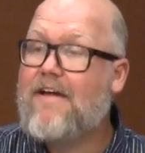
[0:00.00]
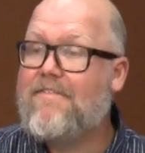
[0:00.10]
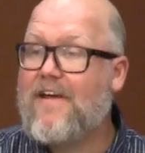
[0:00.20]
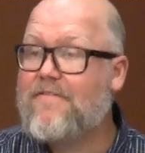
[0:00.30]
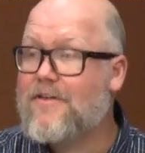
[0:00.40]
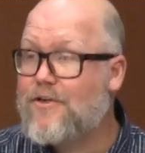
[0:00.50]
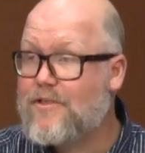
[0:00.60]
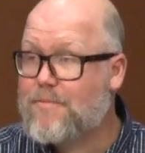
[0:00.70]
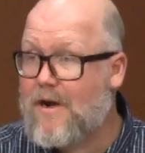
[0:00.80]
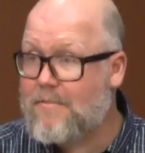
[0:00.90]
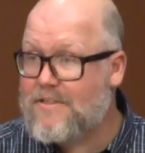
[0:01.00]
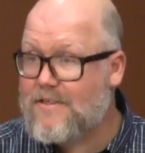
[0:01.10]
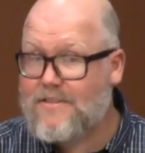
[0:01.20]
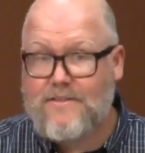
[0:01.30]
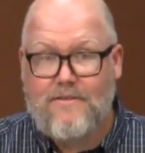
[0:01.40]
faithful to his
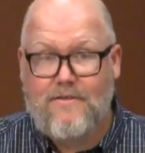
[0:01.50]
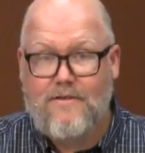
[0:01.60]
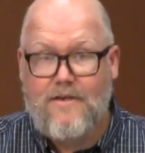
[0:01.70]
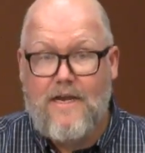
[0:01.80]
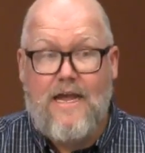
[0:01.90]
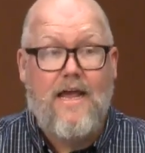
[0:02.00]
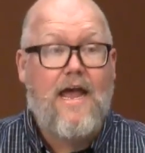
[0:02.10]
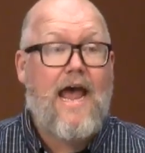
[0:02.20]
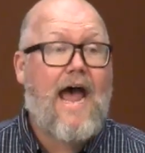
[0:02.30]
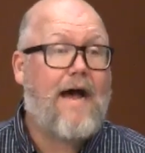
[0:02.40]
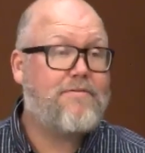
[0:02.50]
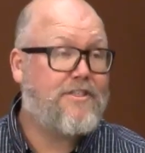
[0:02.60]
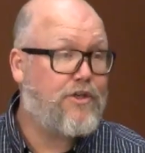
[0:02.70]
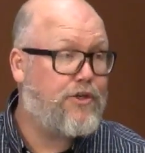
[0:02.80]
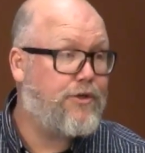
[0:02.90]
promises?
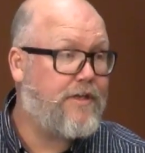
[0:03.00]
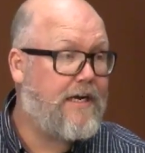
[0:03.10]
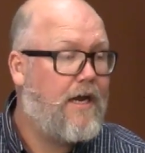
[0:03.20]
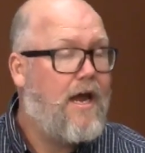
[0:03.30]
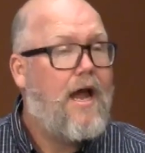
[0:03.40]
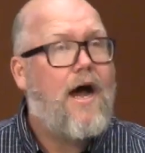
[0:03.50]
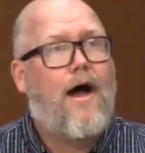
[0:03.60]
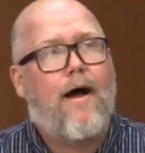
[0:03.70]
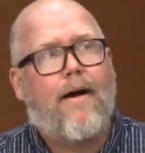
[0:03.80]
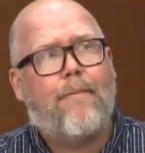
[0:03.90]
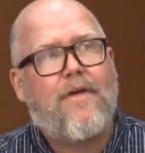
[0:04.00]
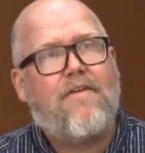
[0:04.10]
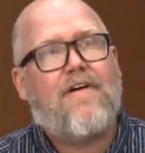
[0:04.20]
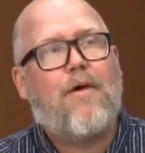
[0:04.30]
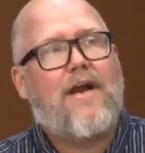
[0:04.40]
Absolutely. Um,
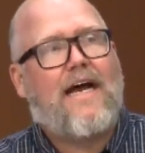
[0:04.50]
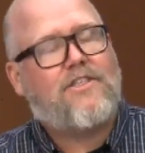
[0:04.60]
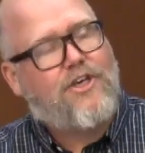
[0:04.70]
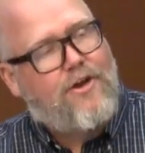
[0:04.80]
if I would ask you